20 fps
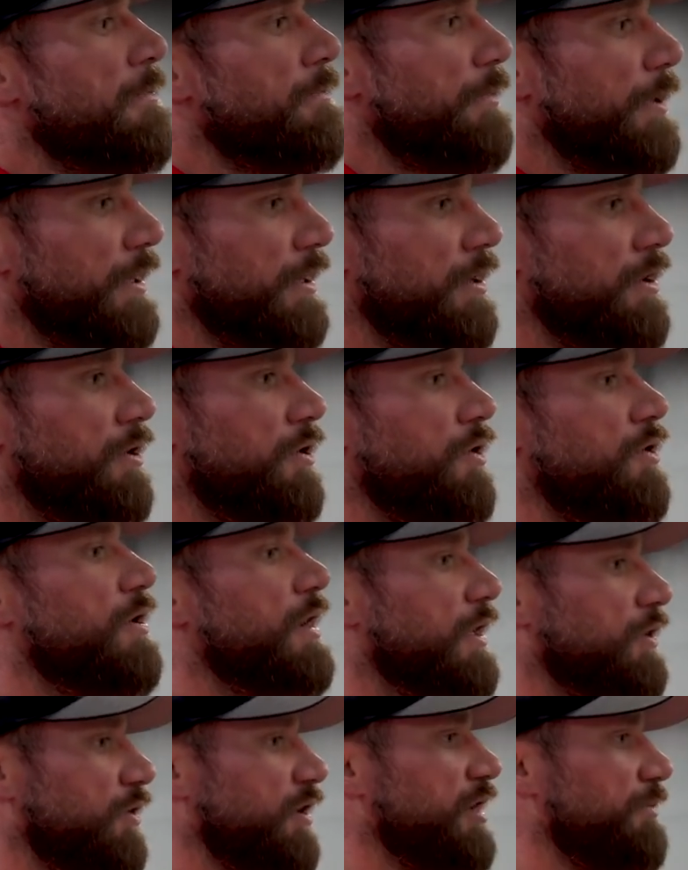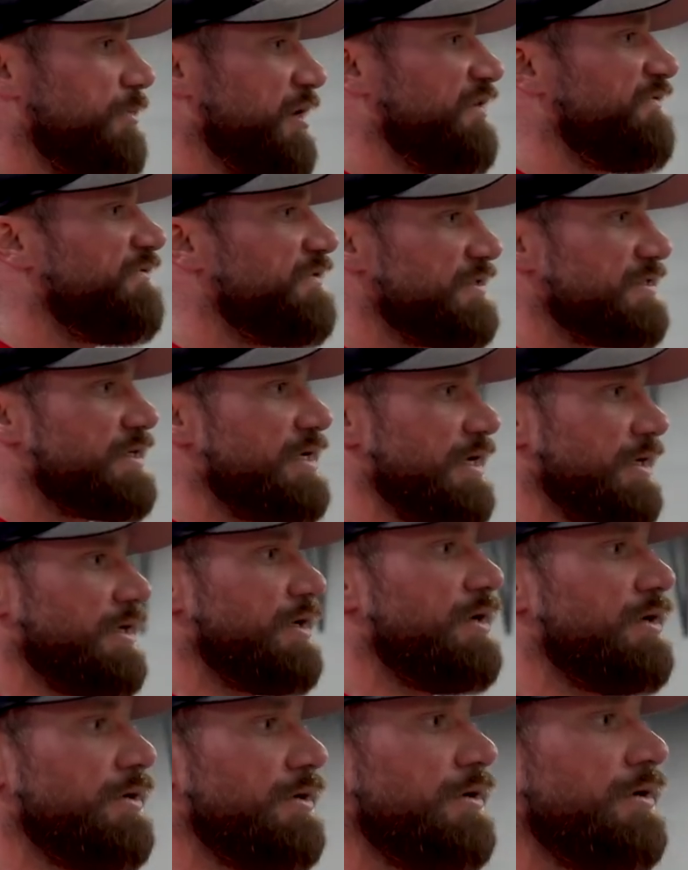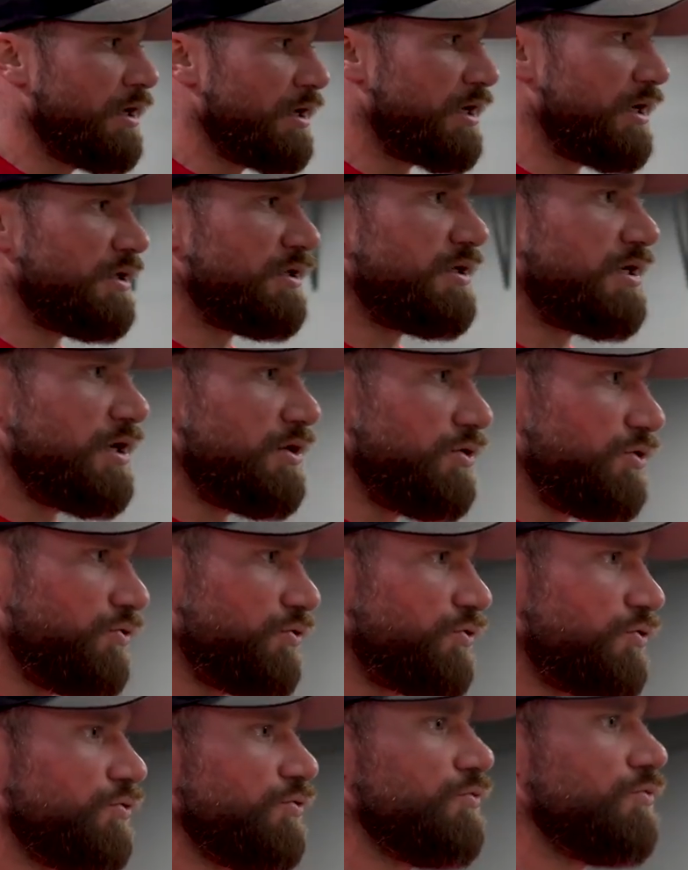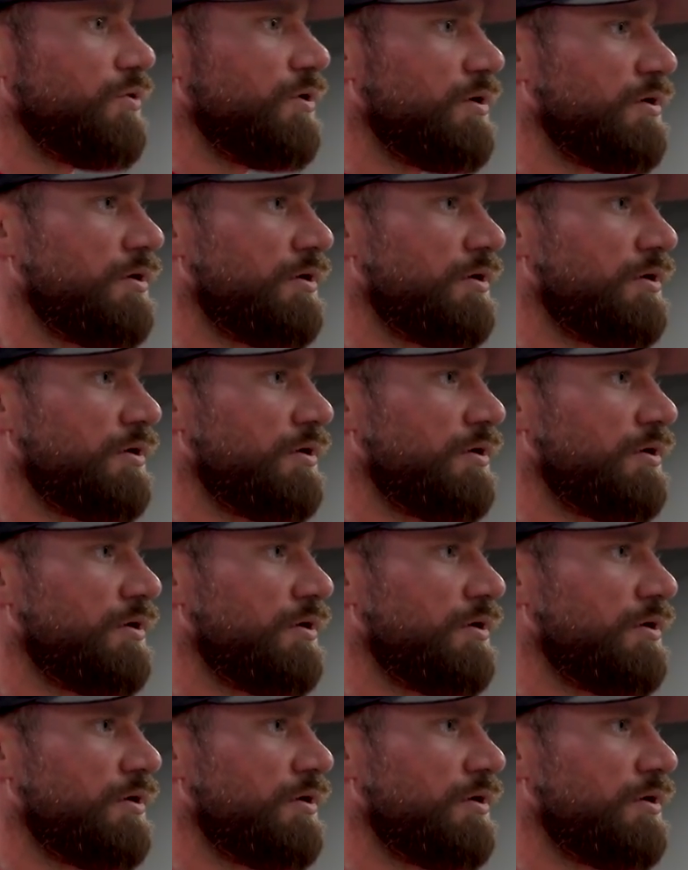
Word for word: But when I look at my physique, continue to